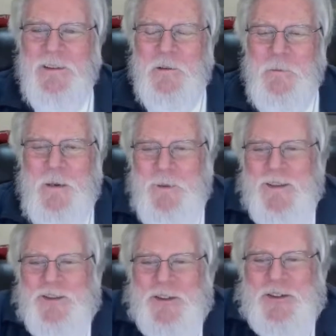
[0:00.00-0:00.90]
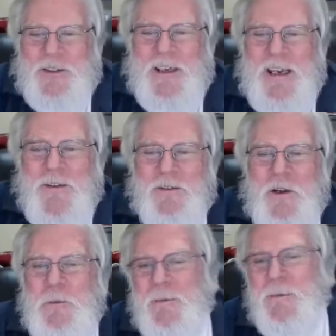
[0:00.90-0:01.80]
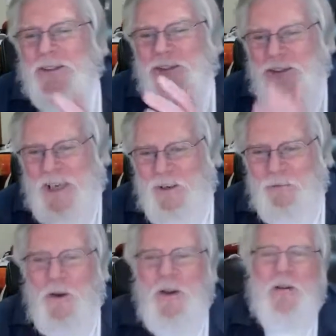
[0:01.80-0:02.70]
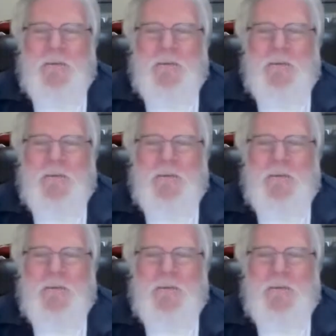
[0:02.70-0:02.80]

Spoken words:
Maybe it's just, I don't know. Maybe I said it wrong.